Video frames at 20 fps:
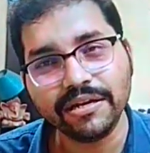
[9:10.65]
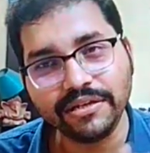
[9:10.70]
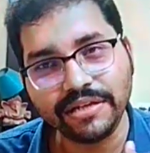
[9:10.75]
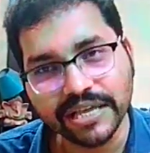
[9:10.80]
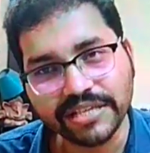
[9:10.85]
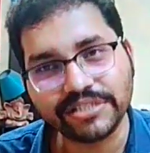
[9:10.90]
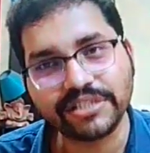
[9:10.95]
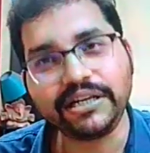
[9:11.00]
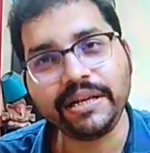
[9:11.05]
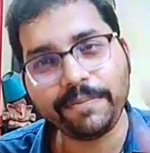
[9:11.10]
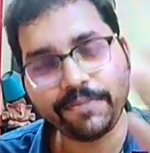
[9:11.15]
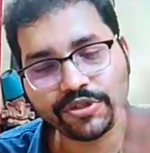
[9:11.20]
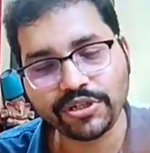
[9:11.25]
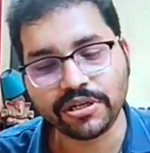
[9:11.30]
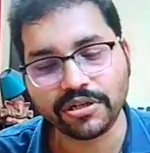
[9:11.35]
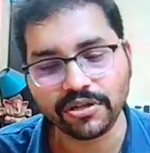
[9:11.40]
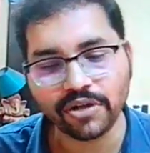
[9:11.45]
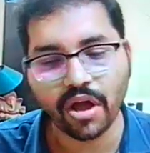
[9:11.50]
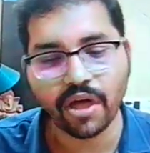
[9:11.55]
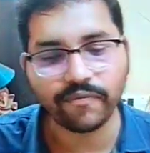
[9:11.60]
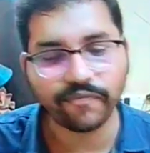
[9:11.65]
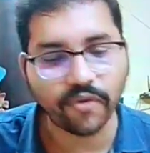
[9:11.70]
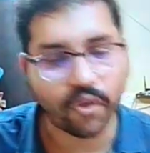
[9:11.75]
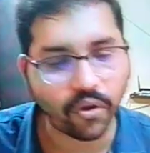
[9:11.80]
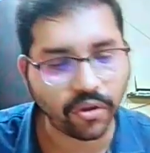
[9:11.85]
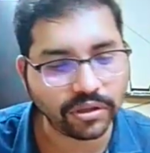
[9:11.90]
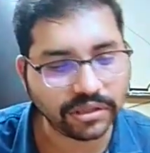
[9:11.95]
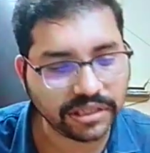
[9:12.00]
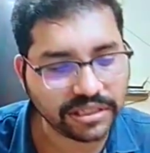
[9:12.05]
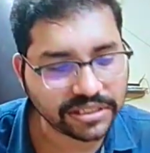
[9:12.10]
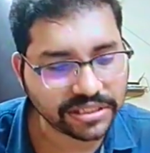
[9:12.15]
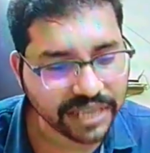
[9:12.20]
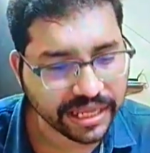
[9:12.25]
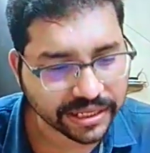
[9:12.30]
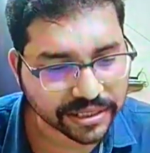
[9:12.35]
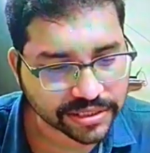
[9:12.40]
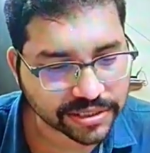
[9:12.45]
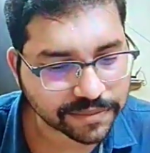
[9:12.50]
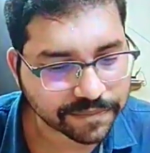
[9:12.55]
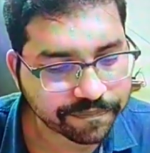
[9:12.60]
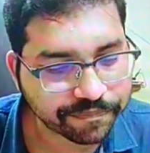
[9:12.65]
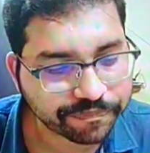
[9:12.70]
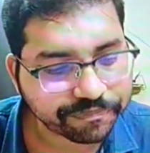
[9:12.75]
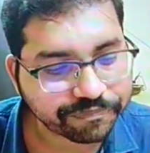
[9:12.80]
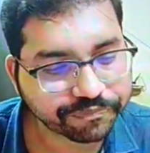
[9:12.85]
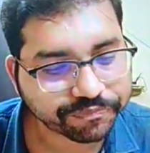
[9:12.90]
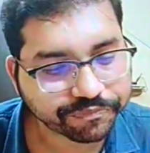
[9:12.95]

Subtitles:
description of all these things.